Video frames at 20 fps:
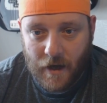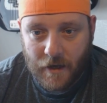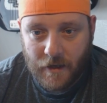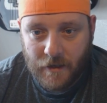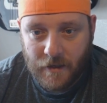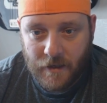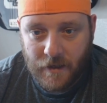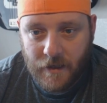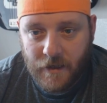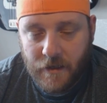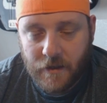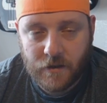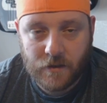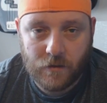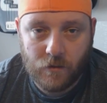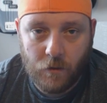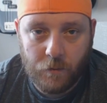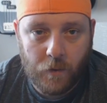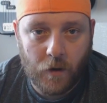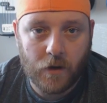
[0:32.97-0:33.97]
I
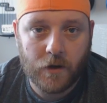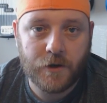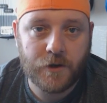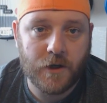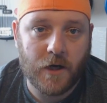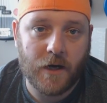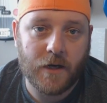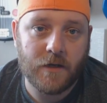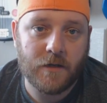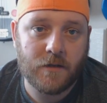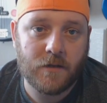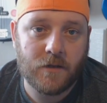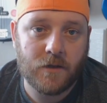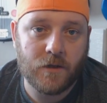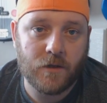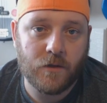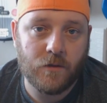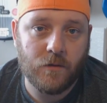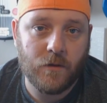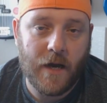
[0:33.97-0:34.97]
need to apologise
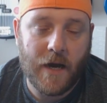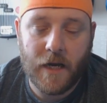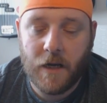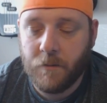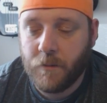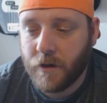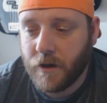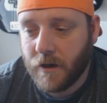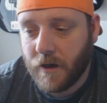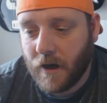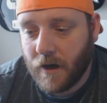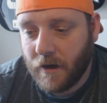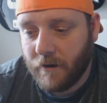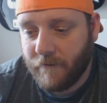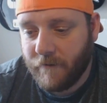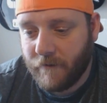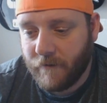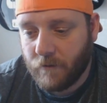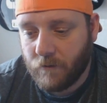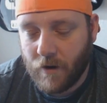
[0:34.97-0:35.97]
to anybody I
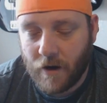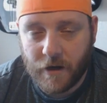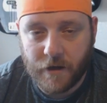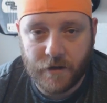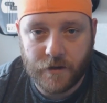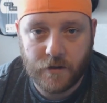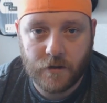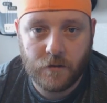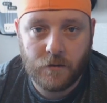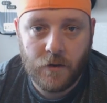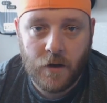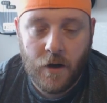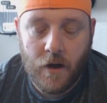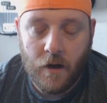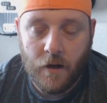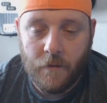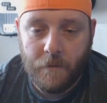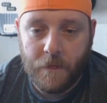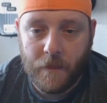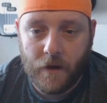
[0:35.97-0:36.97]
have ever ran into
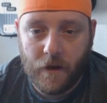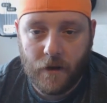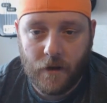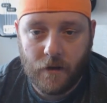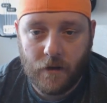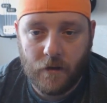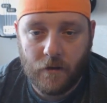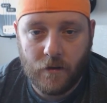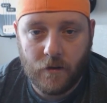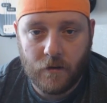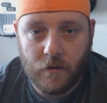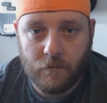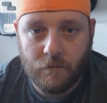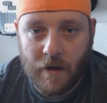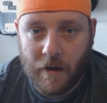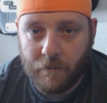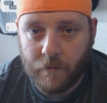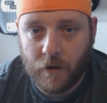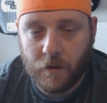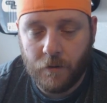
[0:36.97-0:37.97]
in the
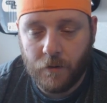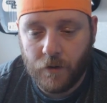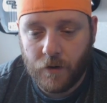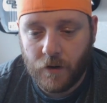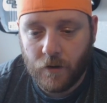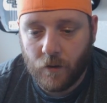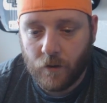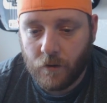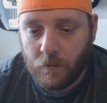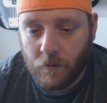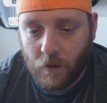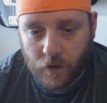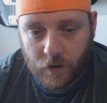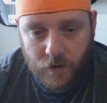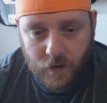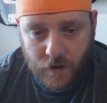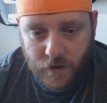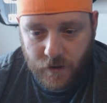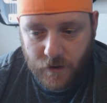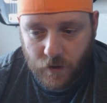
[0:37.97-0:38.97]
map community or the
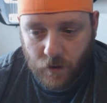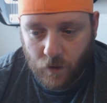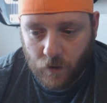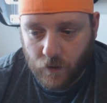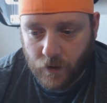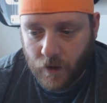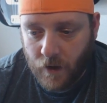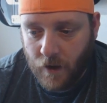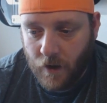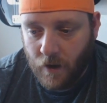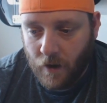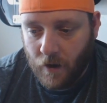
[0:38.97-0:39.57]
modern Discord,